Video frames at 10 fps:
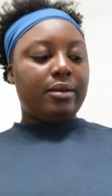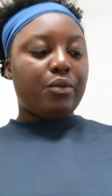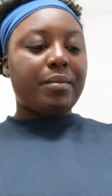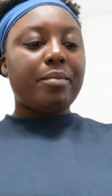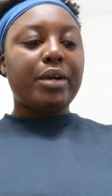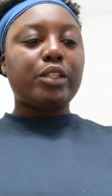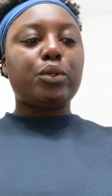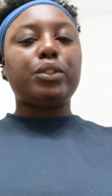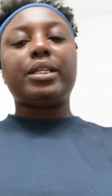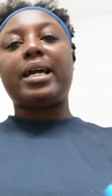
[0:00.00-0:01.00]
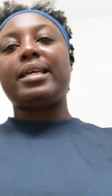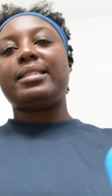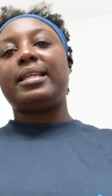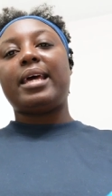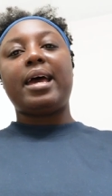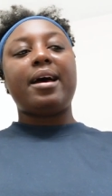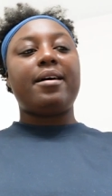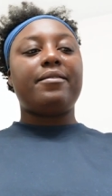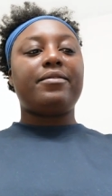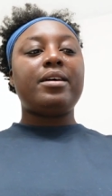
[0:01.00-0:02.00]
remember I told you guys that I
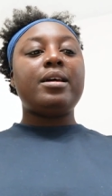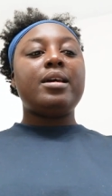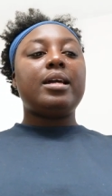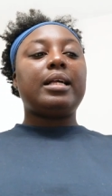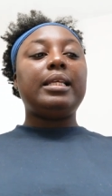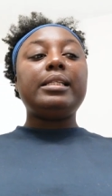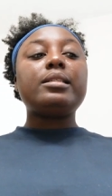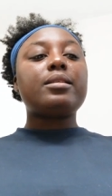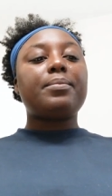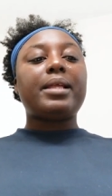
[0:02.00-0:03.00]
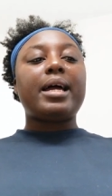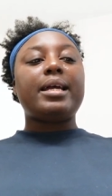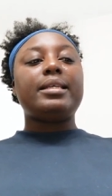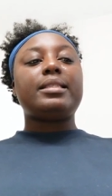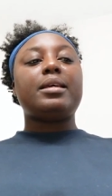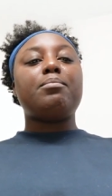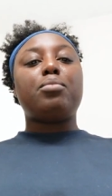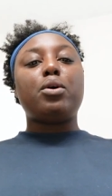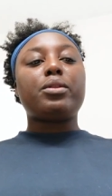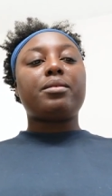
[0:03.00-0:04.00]
have cleaning supplies in
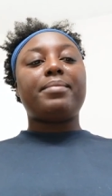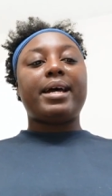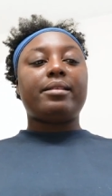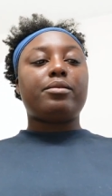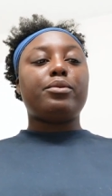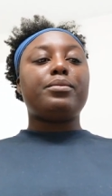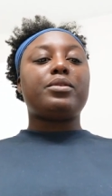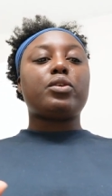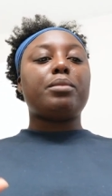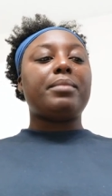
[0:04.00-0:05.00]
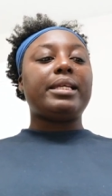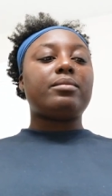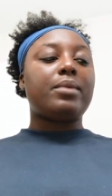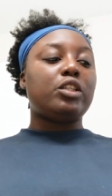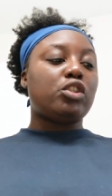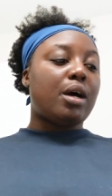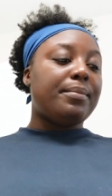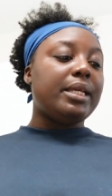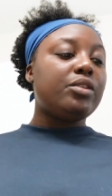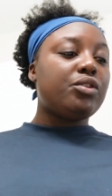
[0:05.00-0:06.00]
both bathrooms so it makes my job
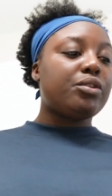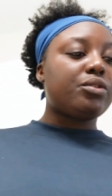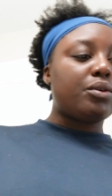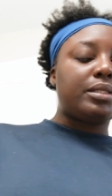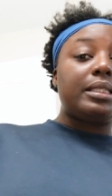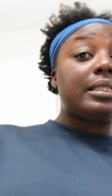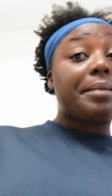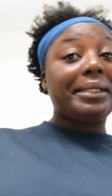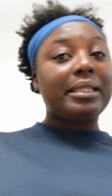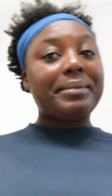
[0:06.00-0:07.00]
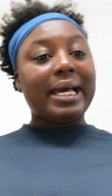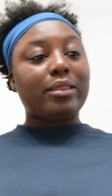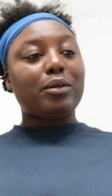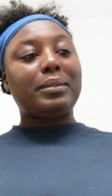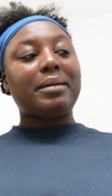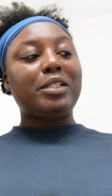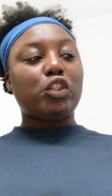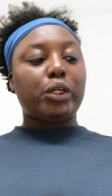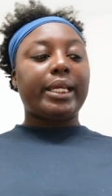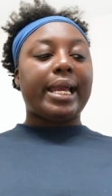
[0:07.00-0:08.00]
easier so since I'm in the bathroom let me
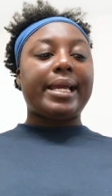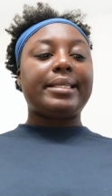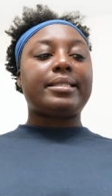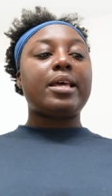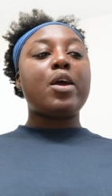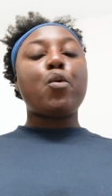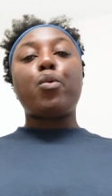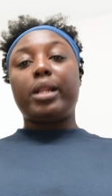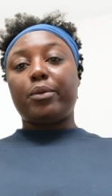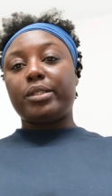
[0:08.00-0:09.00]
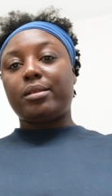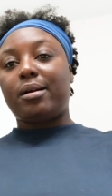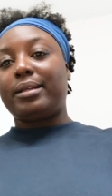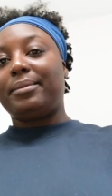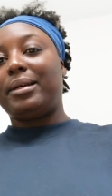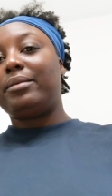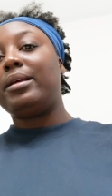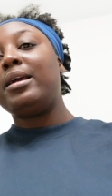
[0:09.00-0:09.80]
show you guys what I was talking about